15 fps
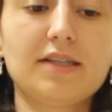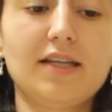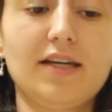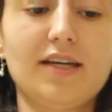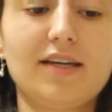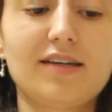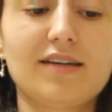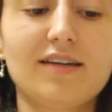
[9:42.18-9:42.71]

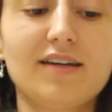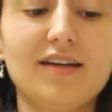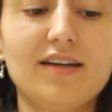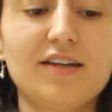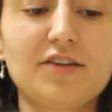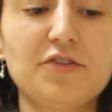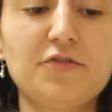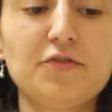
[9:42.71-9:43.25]
like
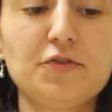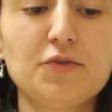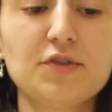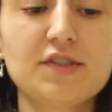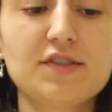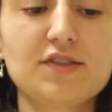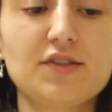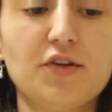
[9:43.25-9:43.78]
the food
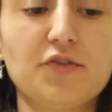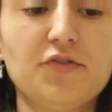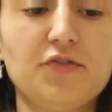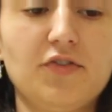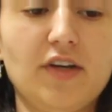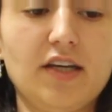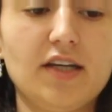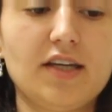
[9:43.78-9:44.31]
is so
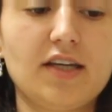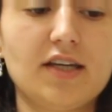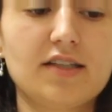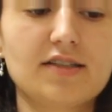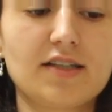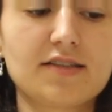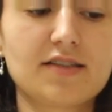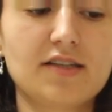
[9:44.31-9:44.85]
fake, it
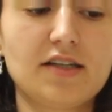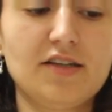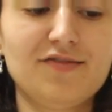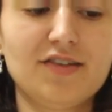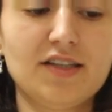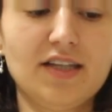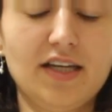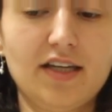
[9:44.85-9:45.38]
doesn't
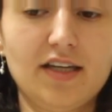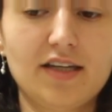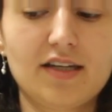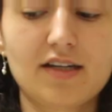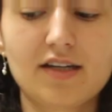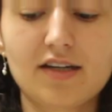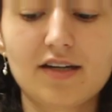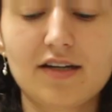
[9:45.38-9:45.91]
even like
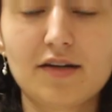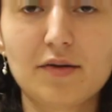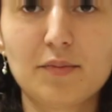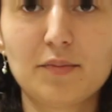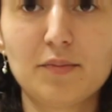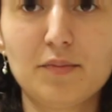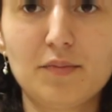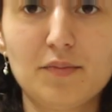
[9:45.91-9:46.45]

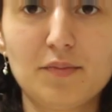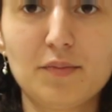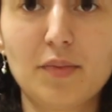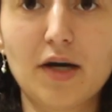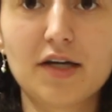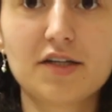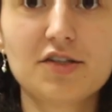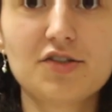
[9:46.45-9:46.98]

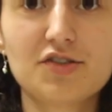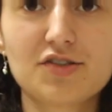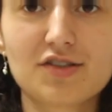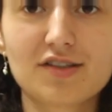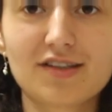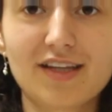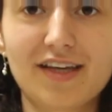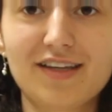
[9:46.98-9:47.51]
budge.
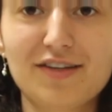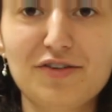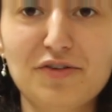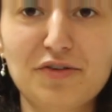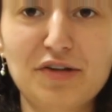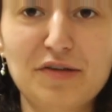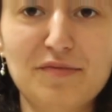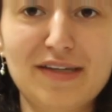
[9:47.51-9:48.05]
Like, you know
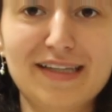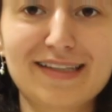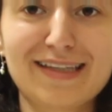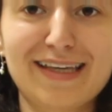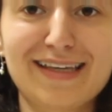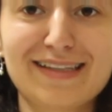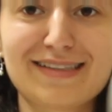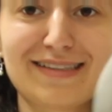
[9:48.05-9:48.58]
what I mean?
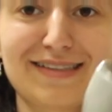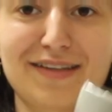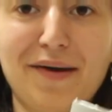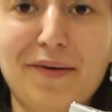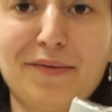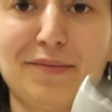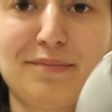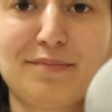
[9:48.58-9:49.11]
Like it's
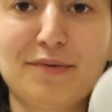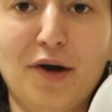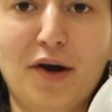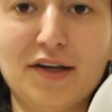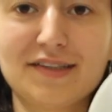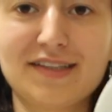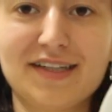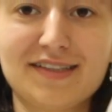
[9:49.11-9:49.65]
so
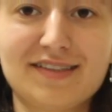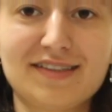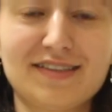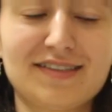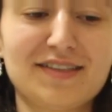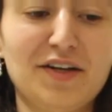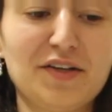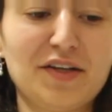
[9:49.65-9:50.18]
processed.
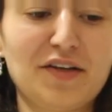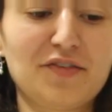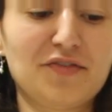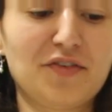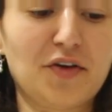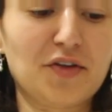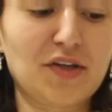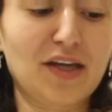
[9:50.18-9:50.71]
It's not like
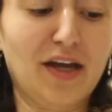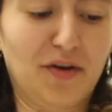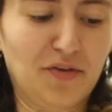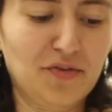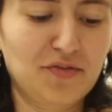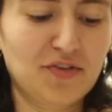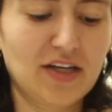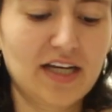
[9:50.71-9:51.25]
falling out
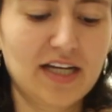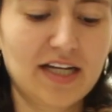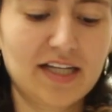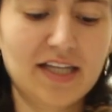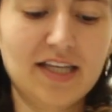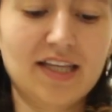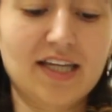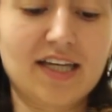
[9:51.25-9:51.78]
of
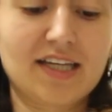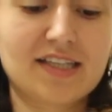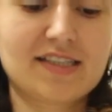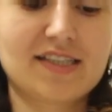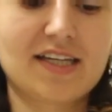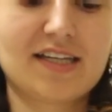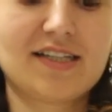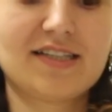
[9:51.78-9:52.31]
the thing.
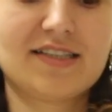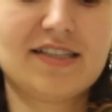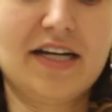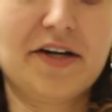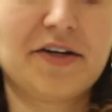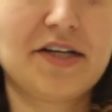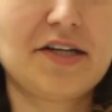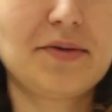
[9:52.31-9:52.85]
It's like
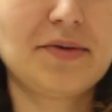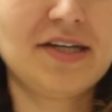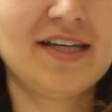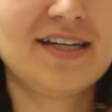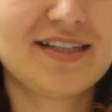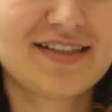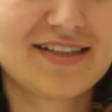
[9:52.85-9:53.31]
Dairy Queen.